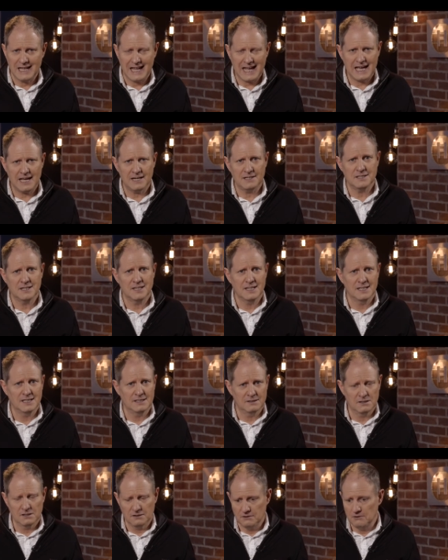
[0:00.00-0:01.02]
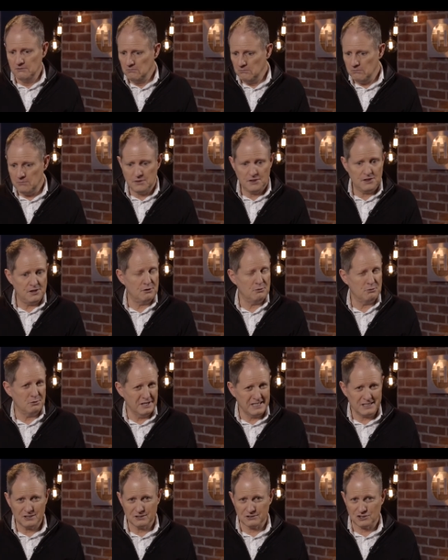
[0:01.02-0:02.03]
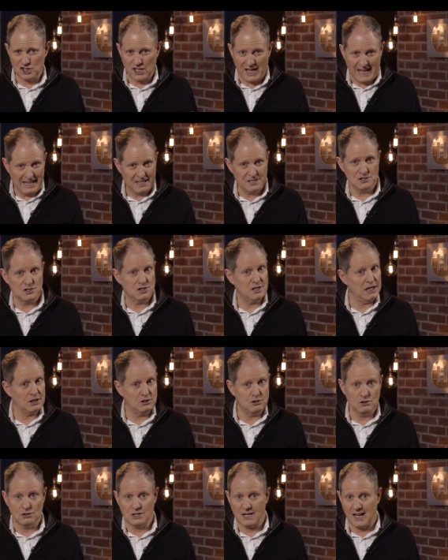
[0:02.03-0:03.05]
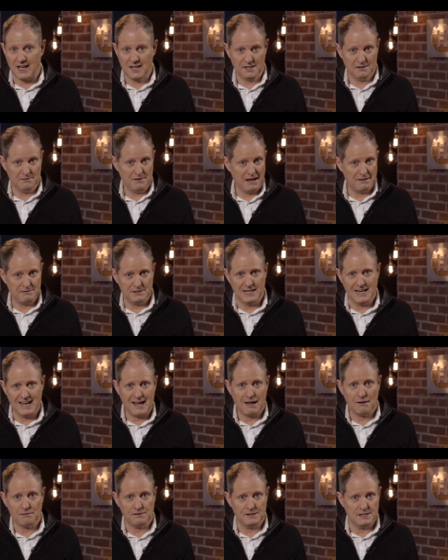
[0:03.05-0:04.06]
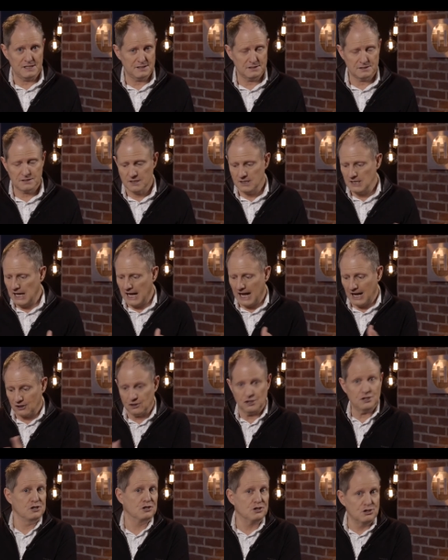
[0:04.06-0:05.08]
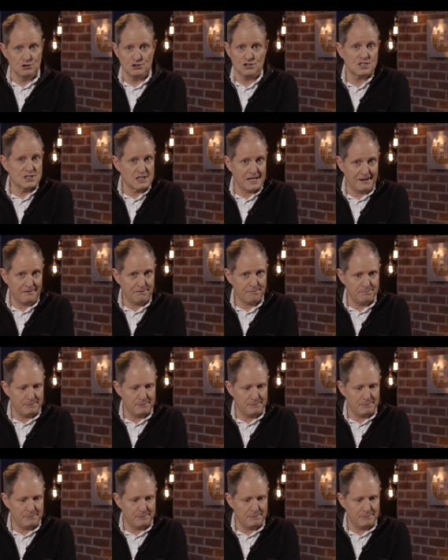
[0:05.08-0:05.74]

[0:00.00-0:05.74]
And the real challenge that you kind of have in life is I got to do stuff,